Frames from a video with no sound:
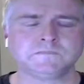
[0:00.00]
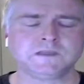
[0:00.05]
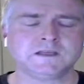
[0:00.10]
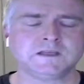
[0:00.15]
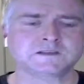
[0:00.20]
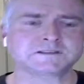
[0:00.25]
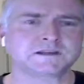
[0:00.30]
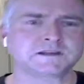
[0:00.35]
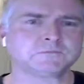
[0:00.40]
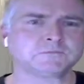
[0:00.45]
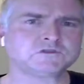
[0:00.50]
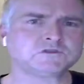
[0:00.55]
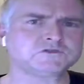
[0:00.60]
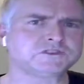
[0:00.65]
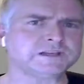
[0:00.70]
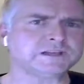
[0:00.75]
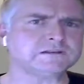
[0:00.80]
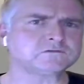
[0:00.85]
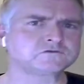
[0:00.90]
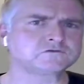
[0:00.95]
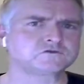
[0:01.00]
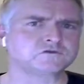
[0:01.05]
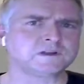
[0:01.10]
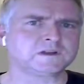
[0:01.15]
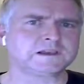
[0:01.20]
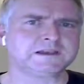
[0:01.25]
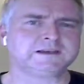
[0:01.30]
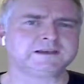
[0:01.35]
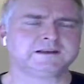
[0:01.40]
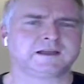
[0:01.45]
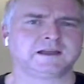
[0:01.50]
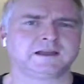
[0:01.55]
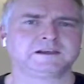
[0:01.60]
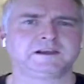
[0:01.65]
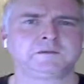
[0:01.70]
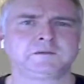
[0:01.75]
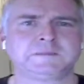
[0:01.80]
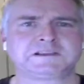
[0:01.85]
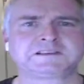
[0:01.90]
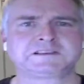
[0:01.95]
So we'll drill in a
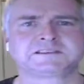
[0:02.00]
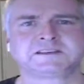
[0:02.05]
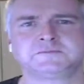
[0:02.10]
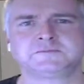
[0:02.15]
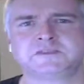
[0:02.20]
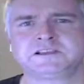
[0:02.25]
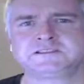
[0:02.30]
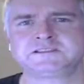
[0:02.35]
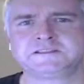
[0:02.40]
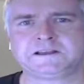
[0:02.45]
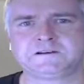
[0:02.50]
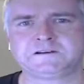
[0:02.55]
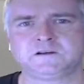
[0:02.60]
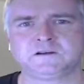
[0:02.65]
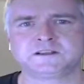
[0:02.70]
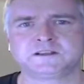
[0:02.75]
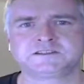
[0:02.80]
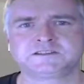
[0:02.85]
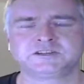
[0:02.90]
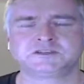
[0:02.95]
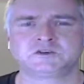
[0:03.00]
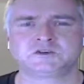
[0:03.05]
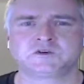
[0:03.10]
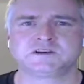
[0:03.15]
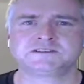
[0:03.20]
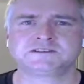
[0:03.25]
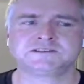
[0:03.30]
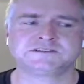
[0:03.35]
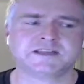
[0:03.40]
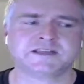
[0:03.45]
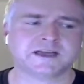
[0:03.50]
little bit to some of these technology choices.